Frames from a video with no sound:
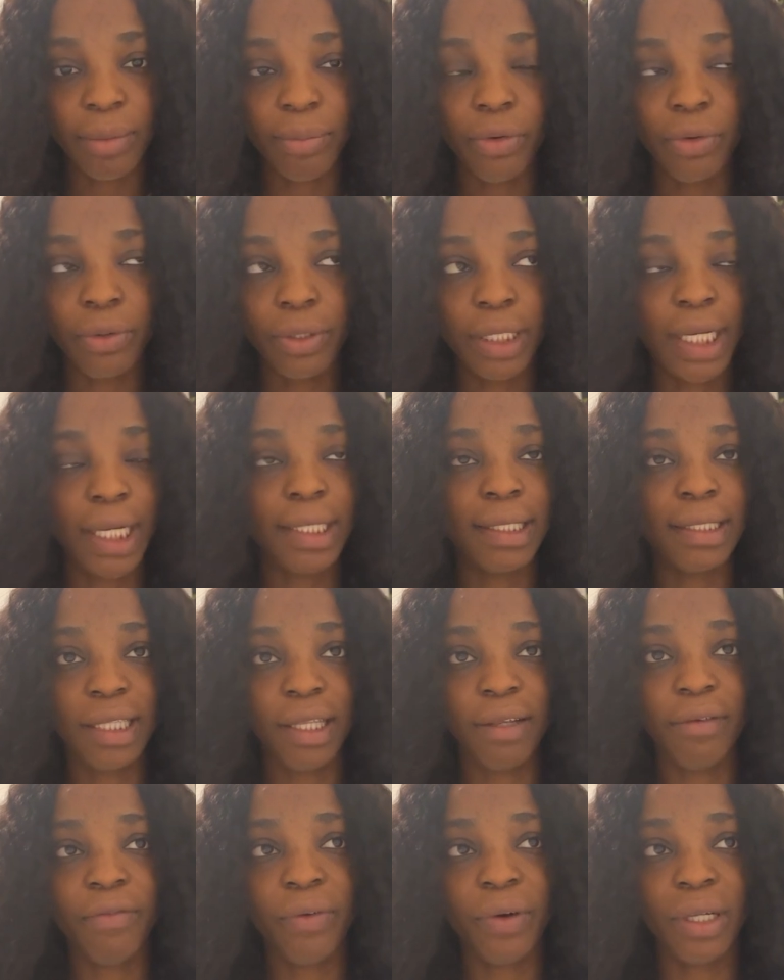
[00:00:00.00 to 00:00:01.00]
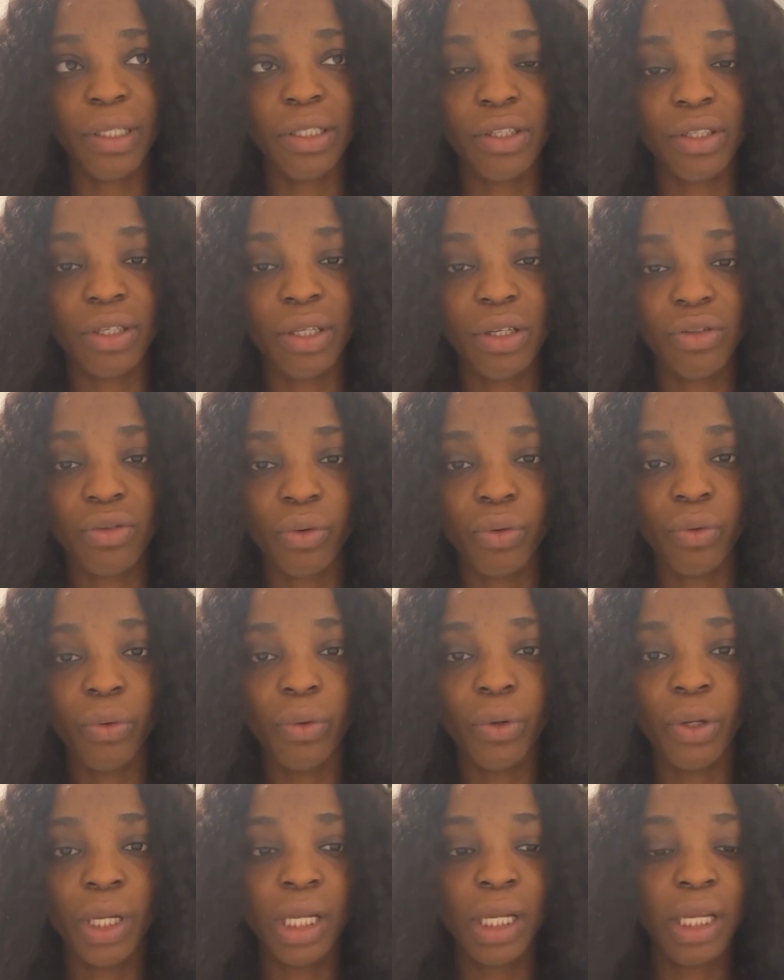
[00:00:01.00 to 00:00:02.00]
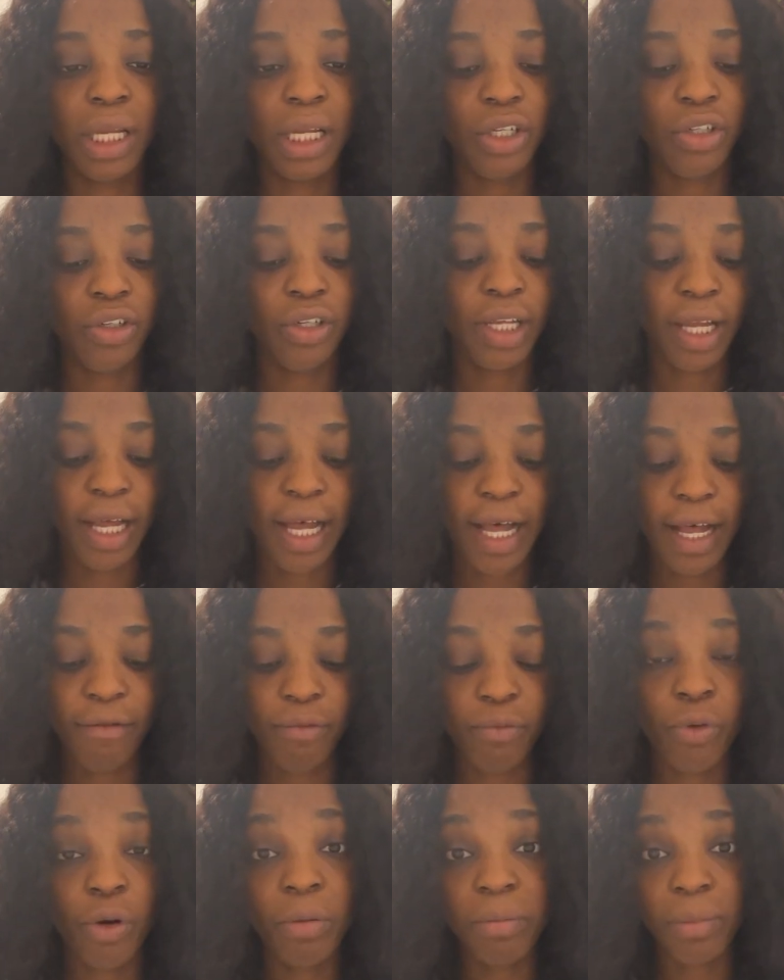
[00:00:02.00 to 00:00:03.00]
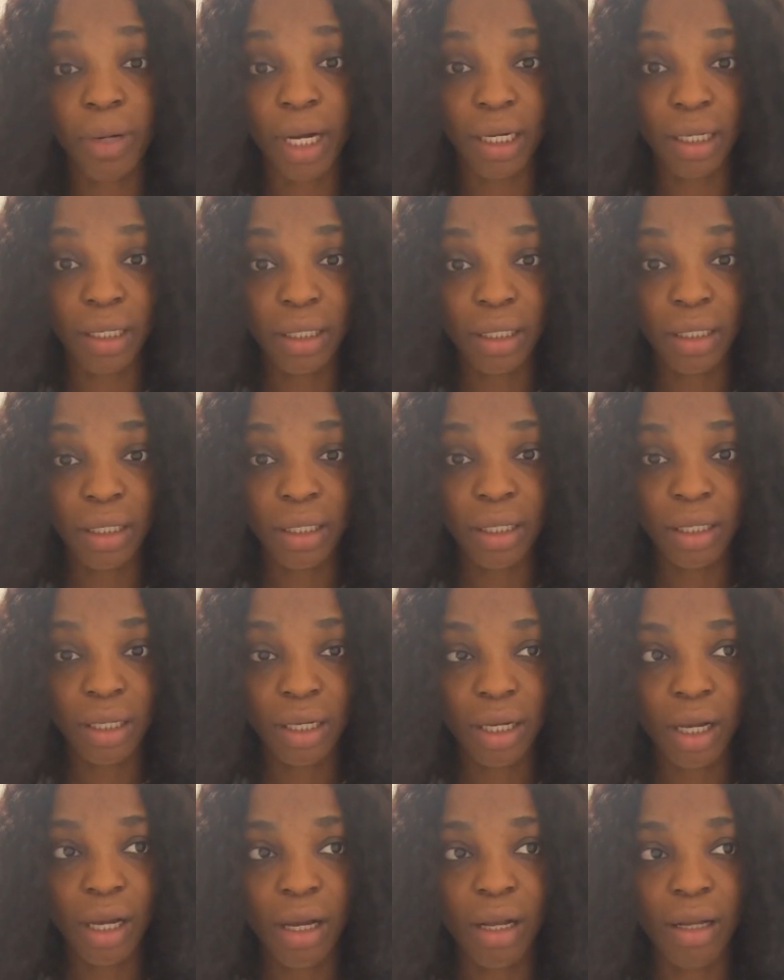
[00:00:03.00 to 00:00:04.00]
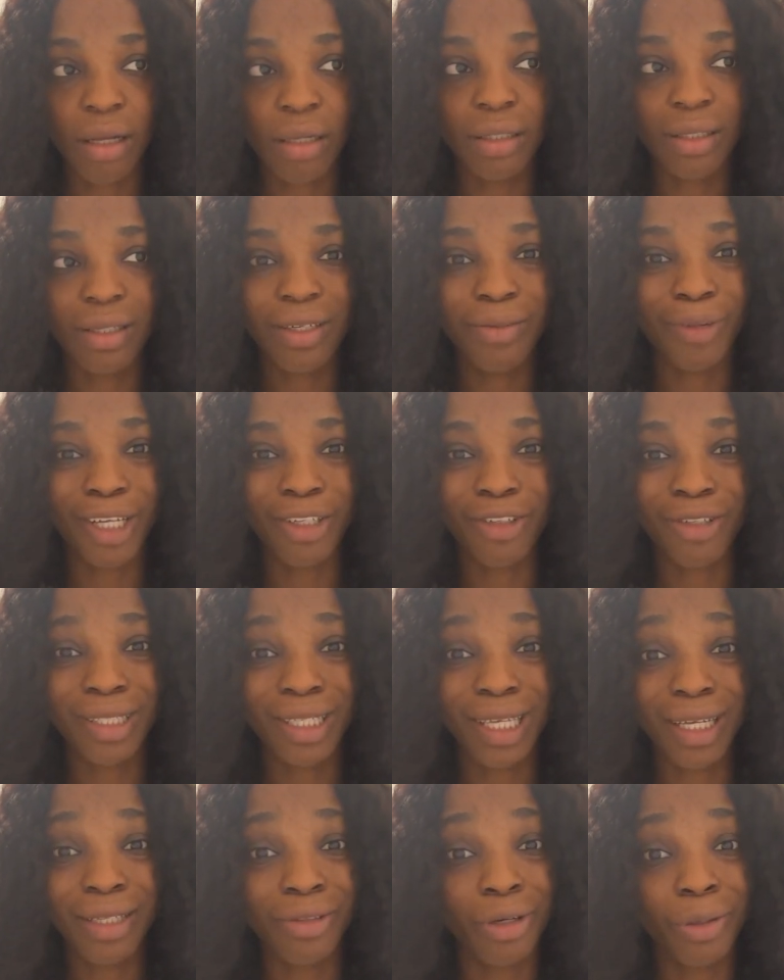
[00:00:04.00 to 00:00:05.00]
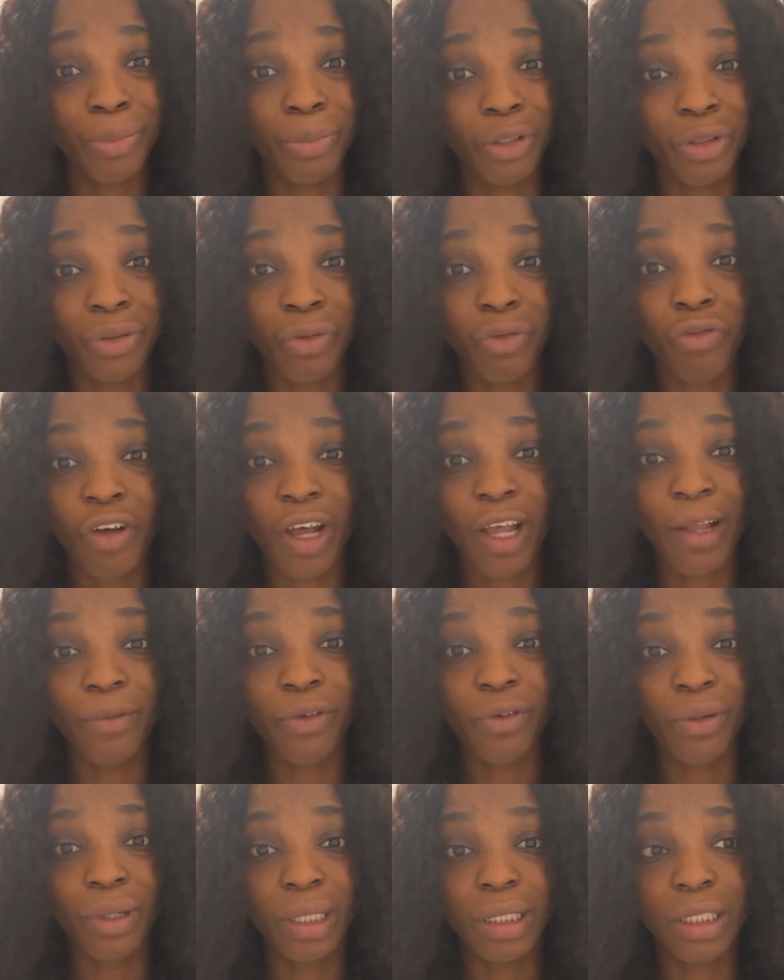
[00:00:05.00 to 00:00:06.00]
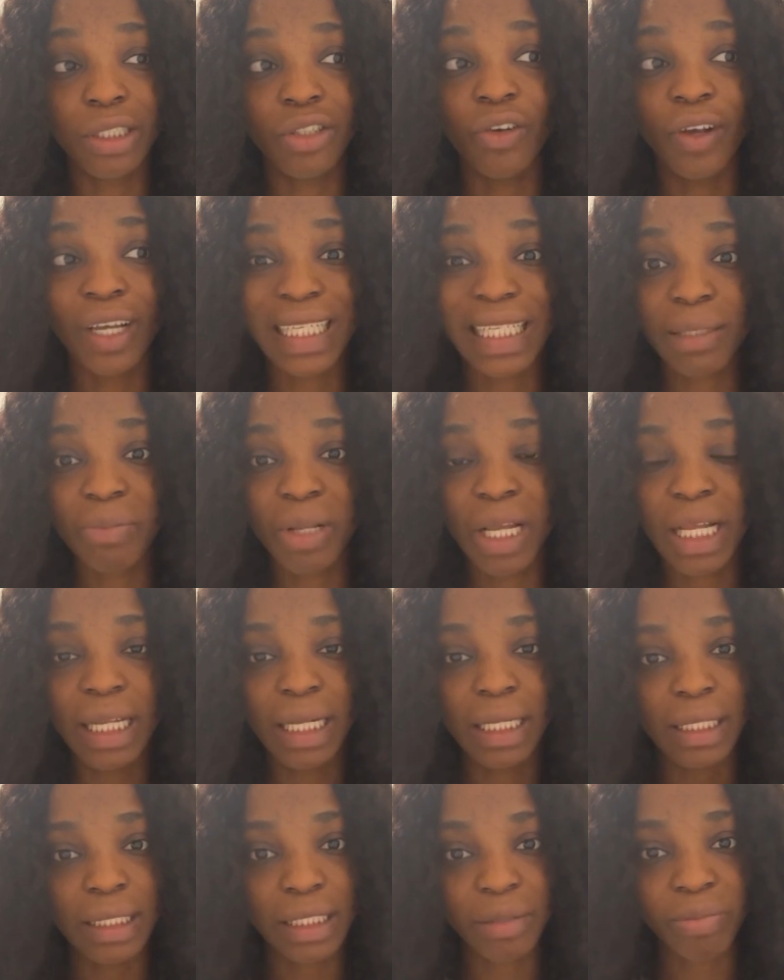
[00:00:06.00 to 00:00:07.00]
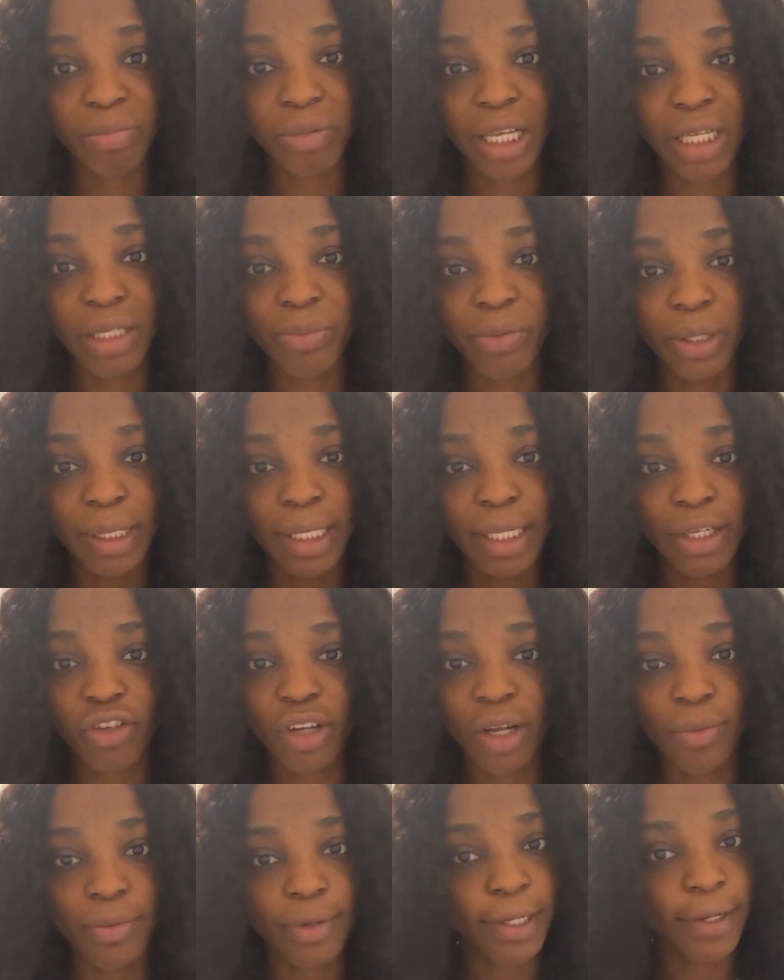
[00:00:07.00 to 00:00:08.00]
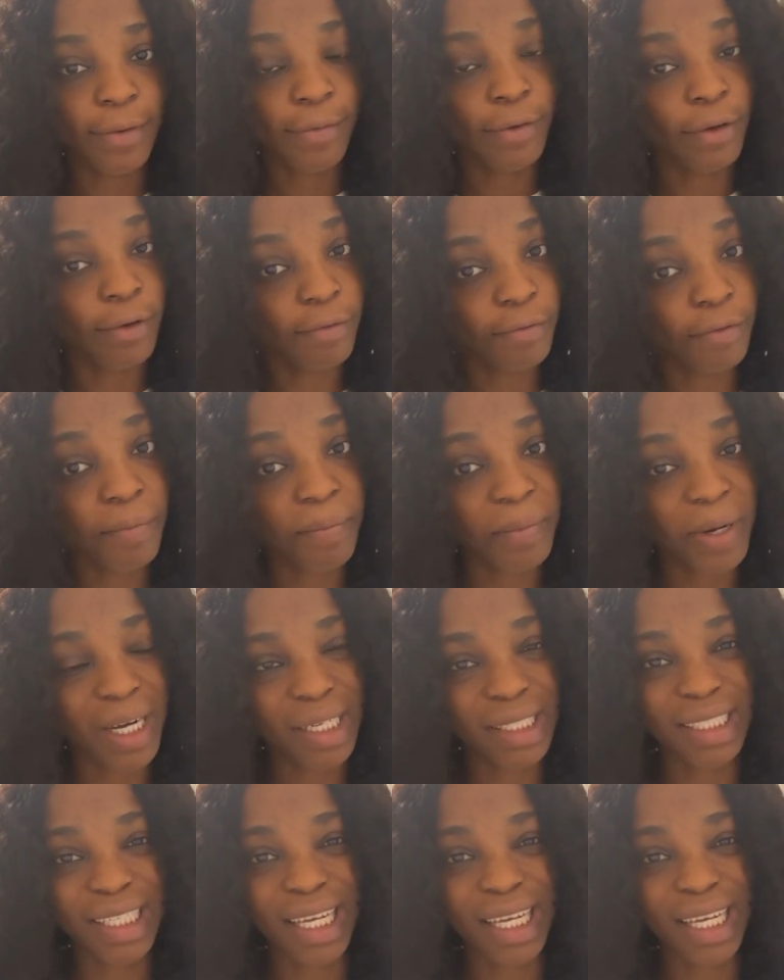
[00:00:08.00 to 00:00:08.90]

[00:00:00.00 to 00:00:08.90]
But yeah, it's different. So you can have 1 mark and he might just get 0.25 because you explain, but lecturer won't give you your full mark.